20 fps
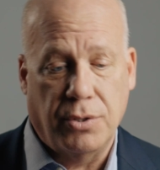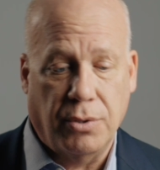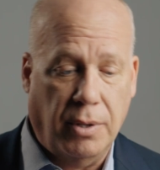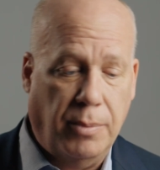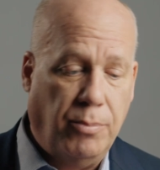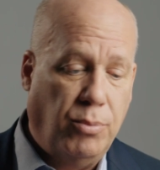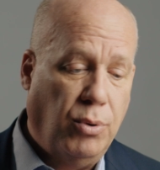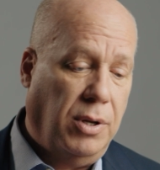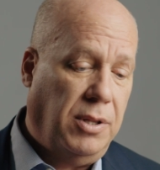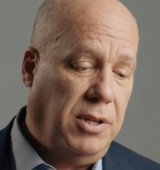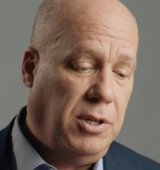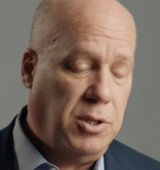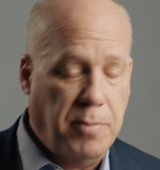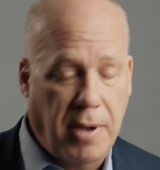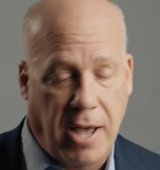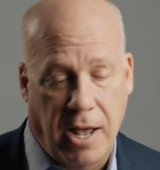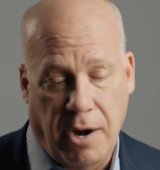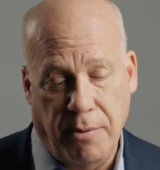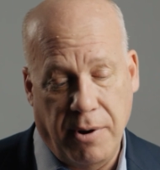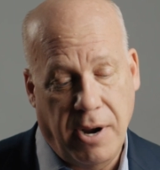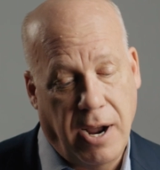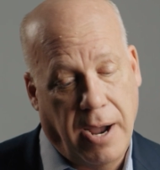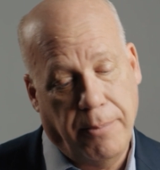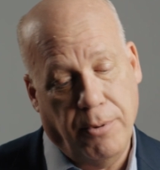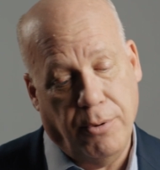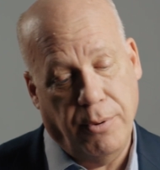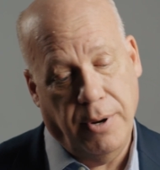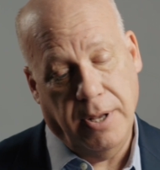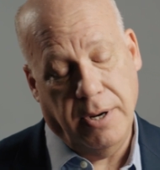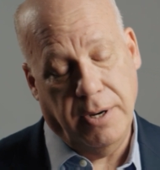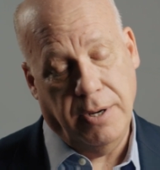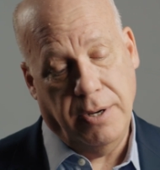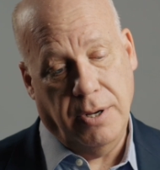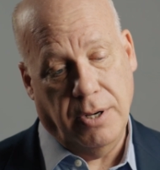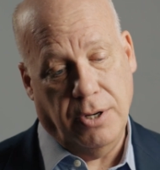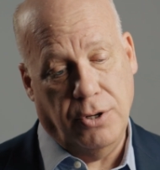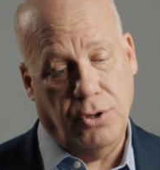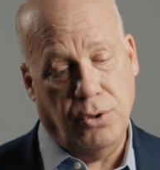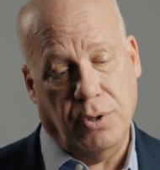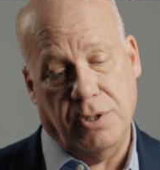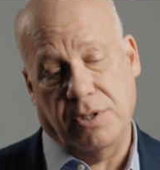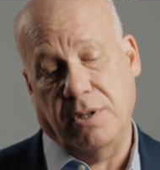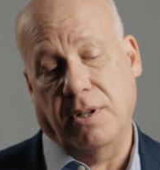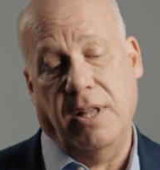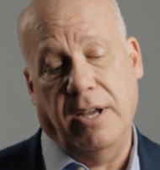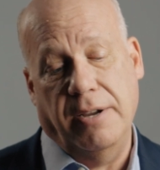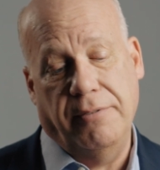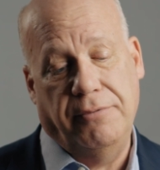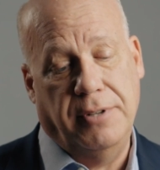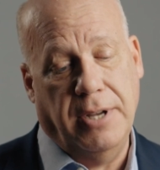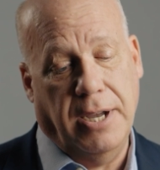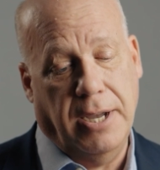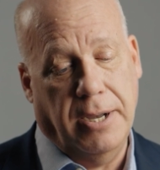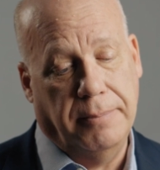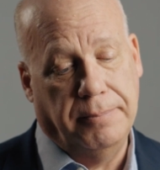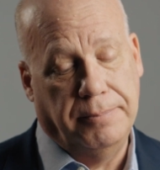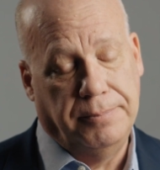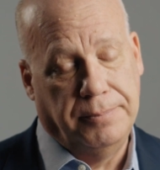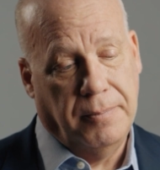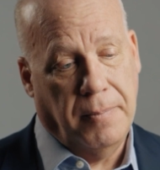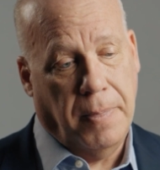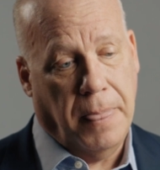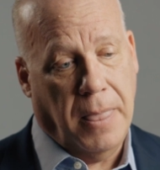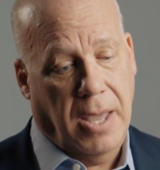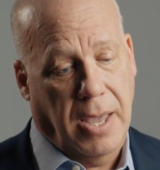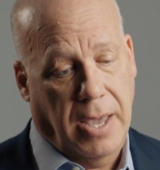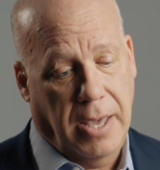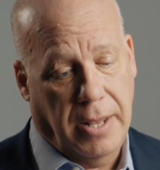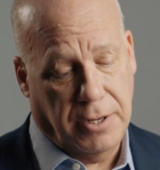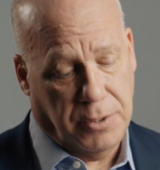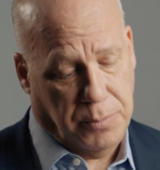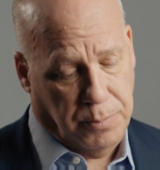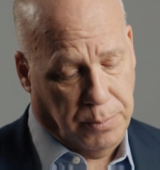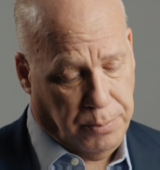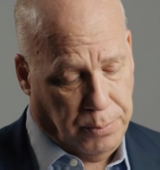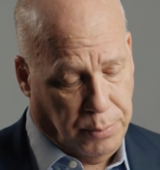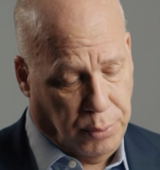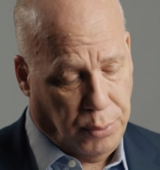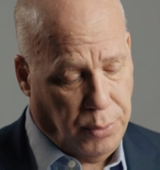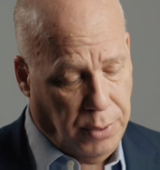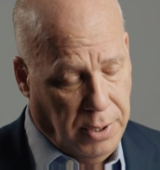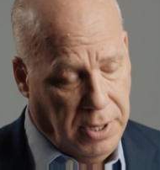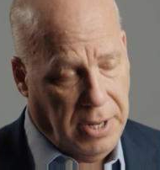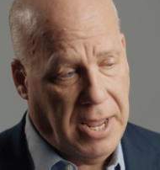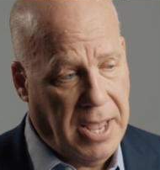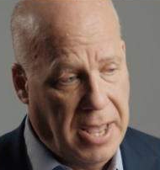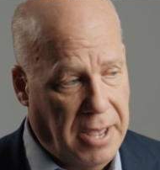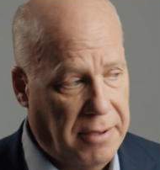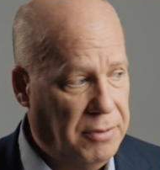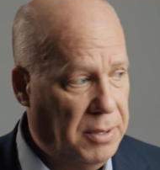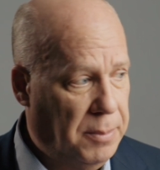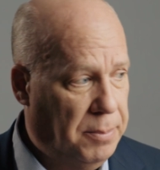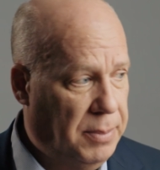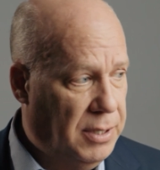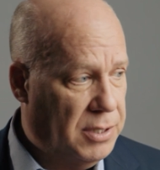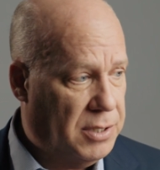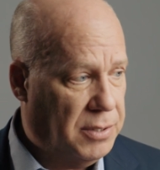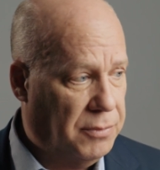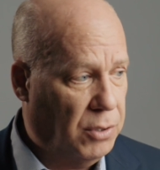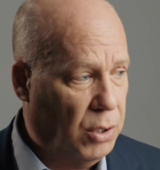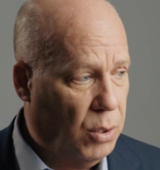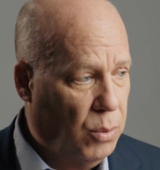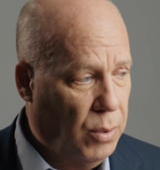So they brought this battery-operated jaws of life down, and it's a pretty heavy piece of